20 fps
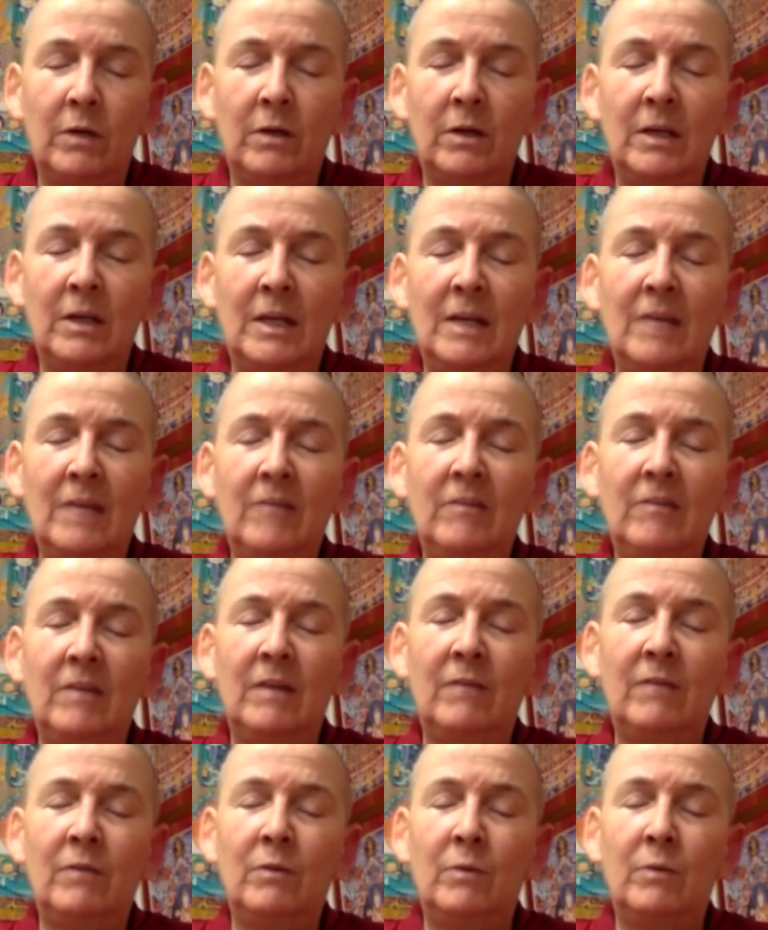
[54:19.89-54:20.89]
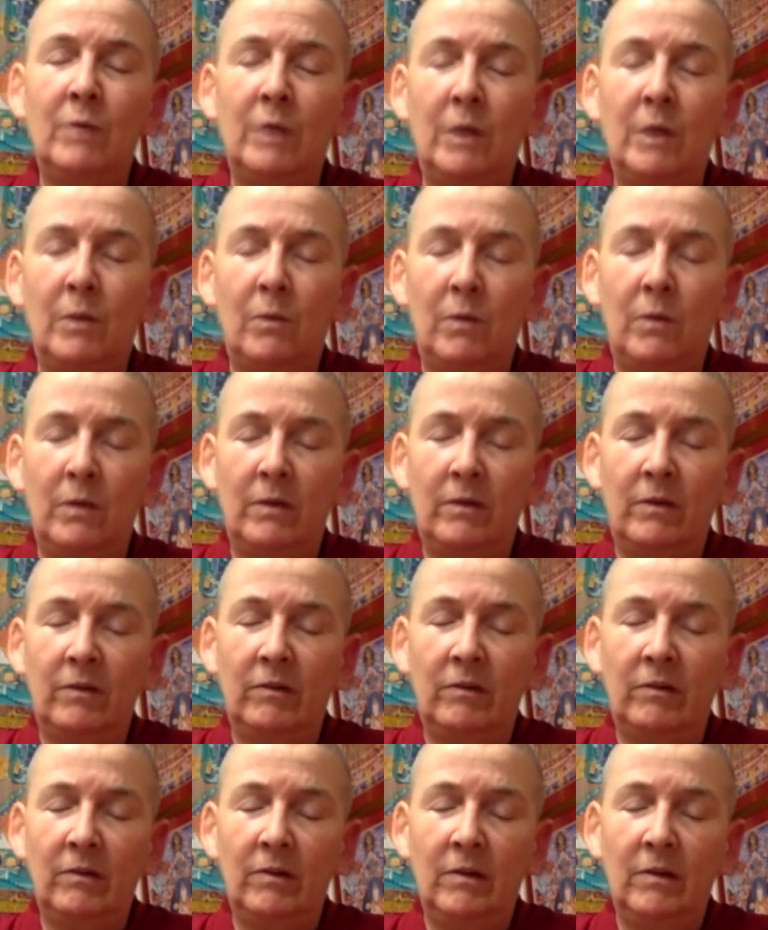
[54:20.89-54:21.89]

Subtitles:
It is everywhere at once.